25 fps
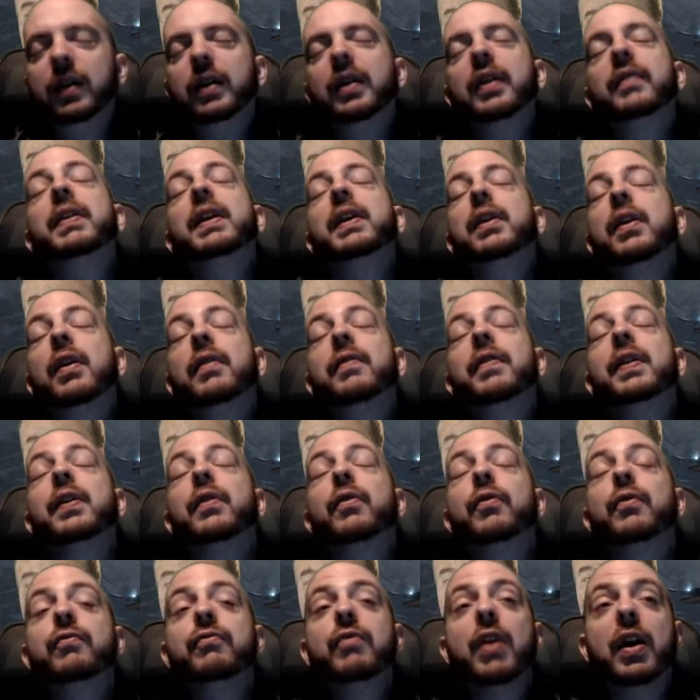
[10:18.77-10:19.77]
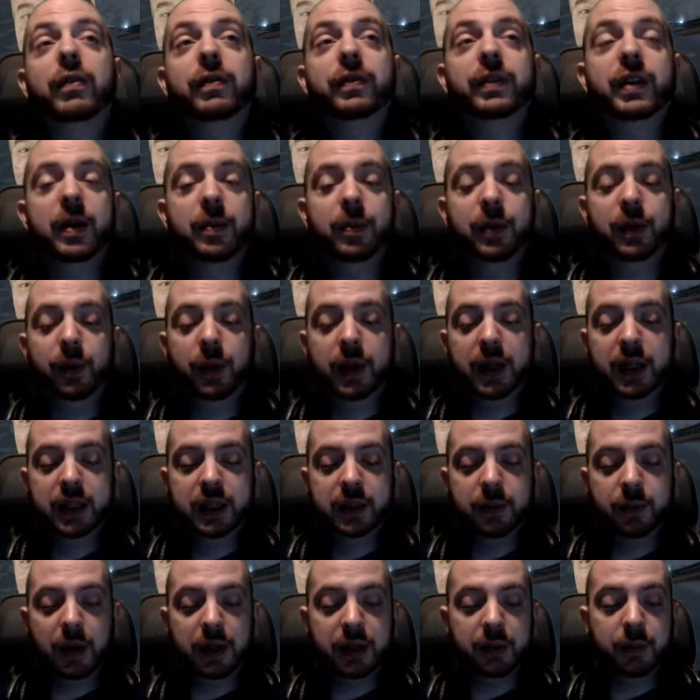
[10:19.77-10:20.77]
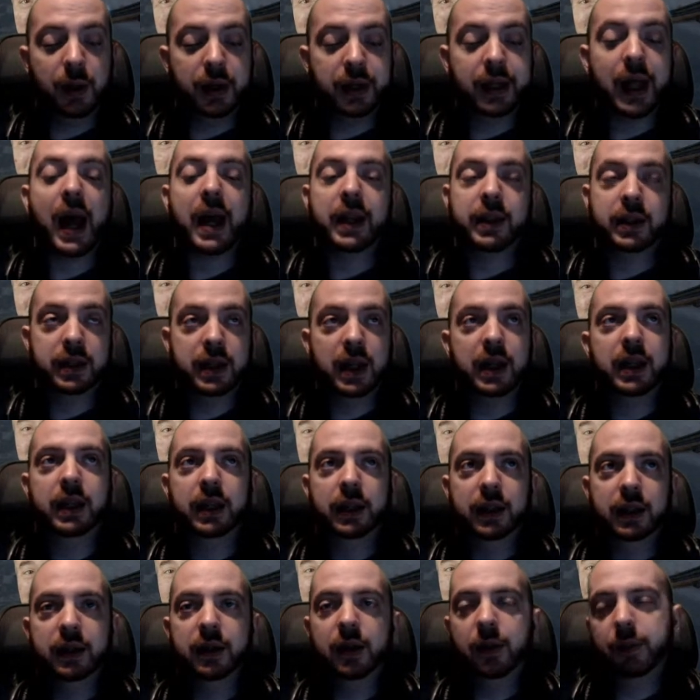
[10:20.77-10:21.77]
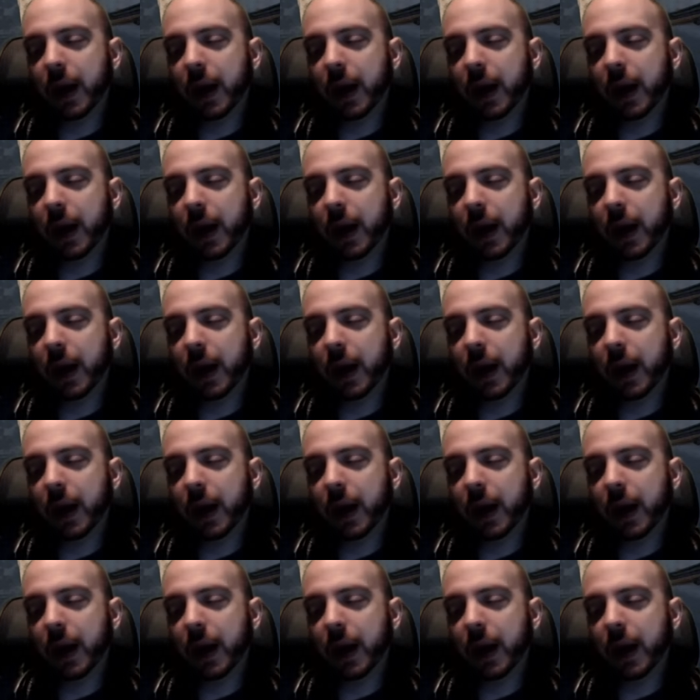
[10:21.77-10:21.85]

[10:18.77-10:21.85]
I've had a rough couple of weeks. My dad's taken a